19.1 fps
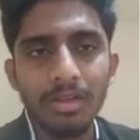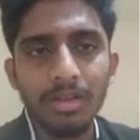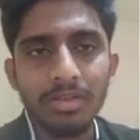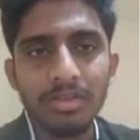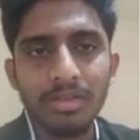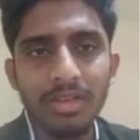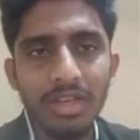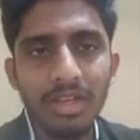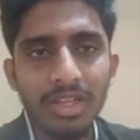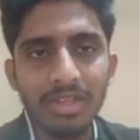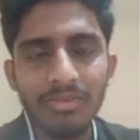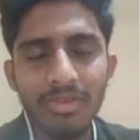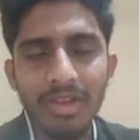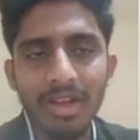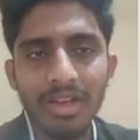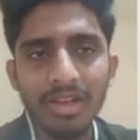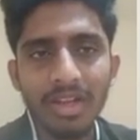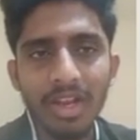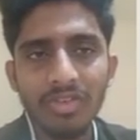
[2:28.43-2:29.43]

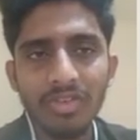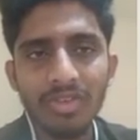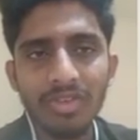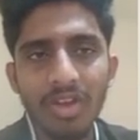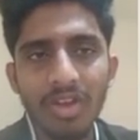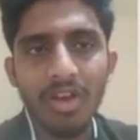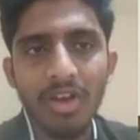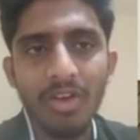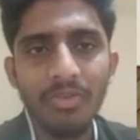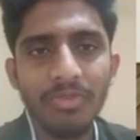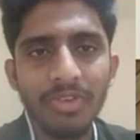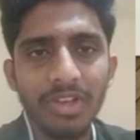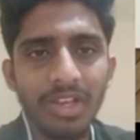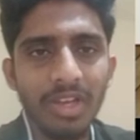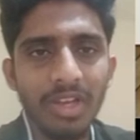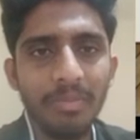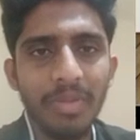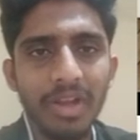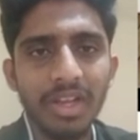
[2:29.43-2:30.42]
Chi-square test of
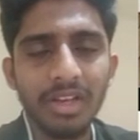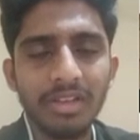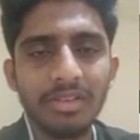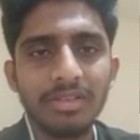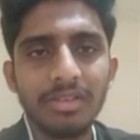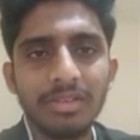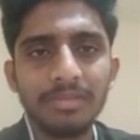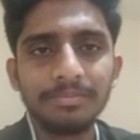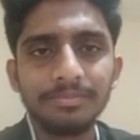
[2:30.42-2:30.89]
independence.